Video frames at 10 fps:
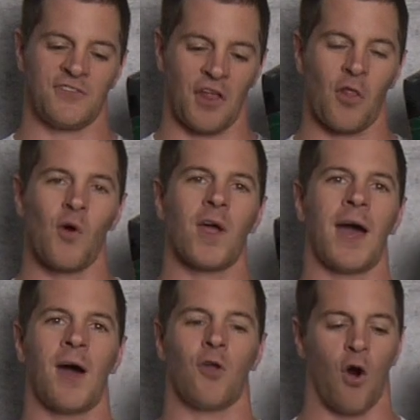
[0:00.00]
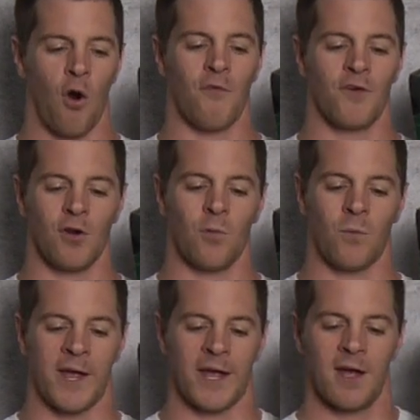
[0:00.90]
is to look out over your
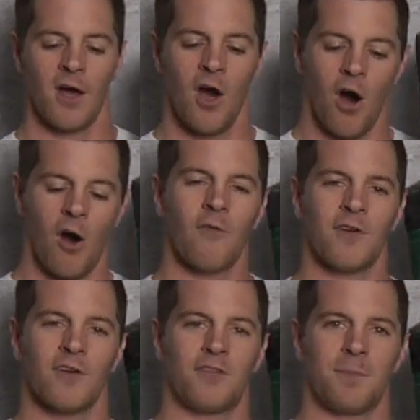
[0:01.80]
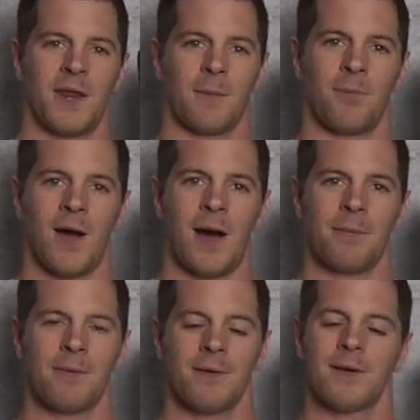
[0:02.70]
wing, over your spinning
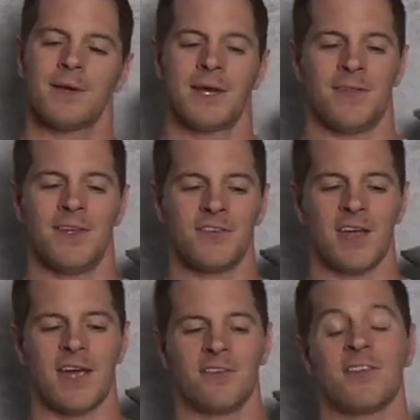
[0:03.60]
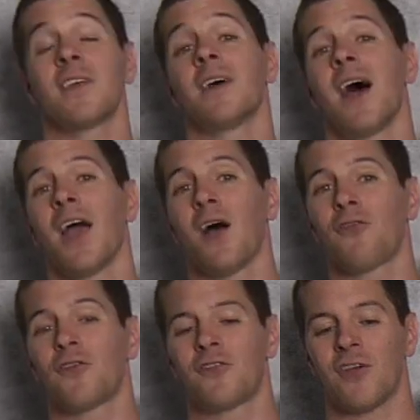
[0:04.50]
prop. In this case, I
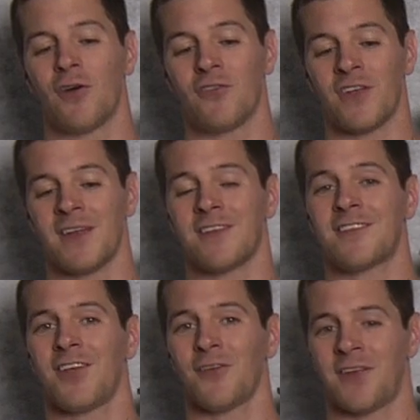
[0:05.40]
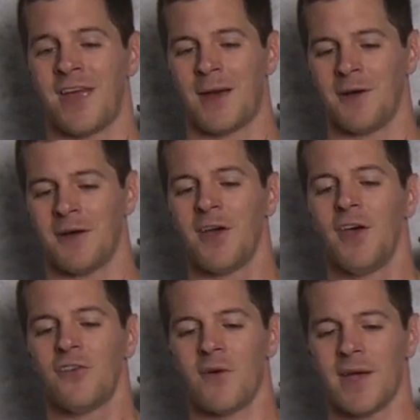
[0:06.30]
also chose a tilt camera
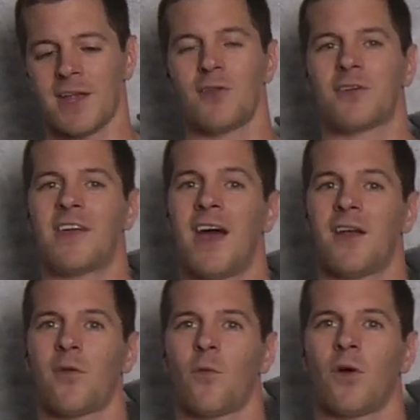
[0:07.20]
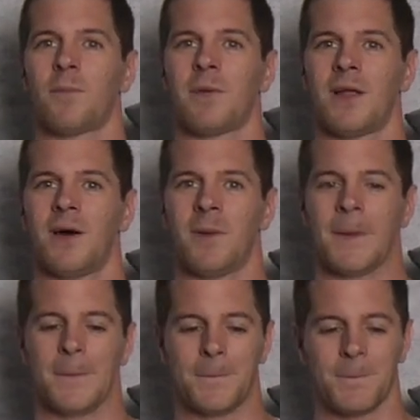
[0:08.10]
so I can look down at the world below
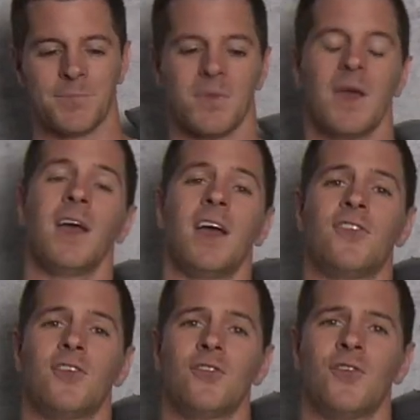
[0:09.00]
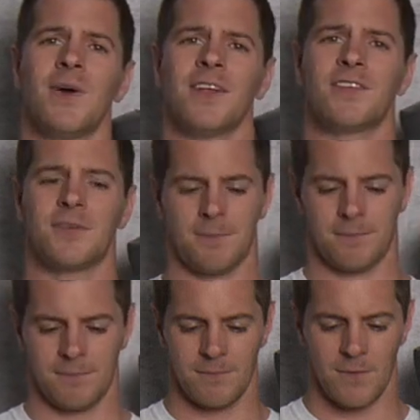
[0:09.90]
me. It's your choice.
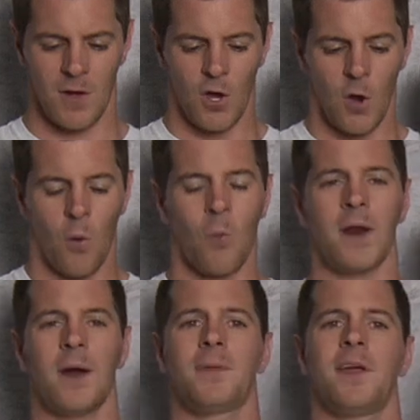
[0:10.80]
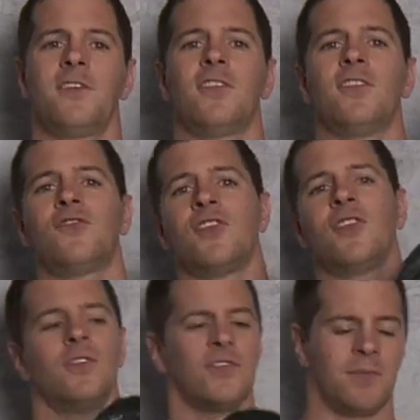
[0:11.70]
What airplane should you
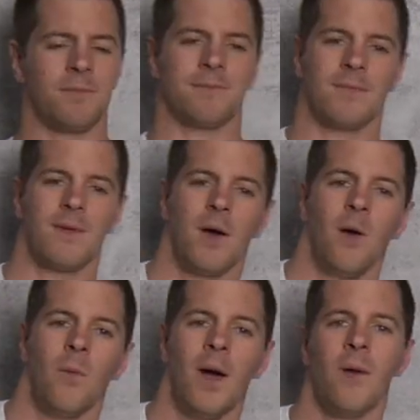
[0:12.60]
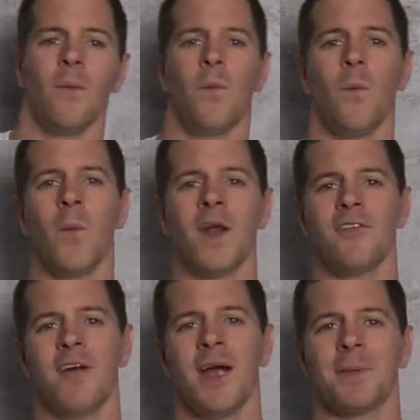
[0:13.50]
choose? Well,
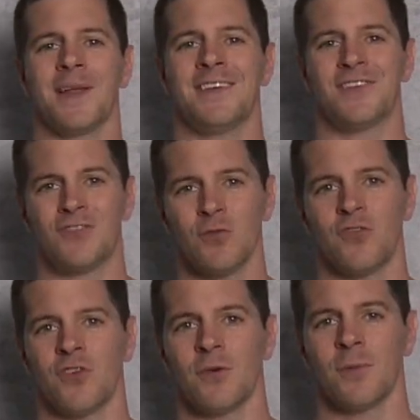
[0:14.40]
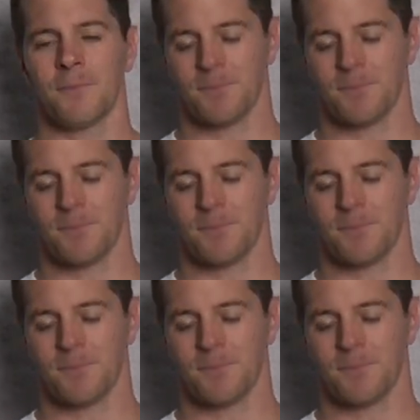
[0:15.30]
whatever airplane suits you.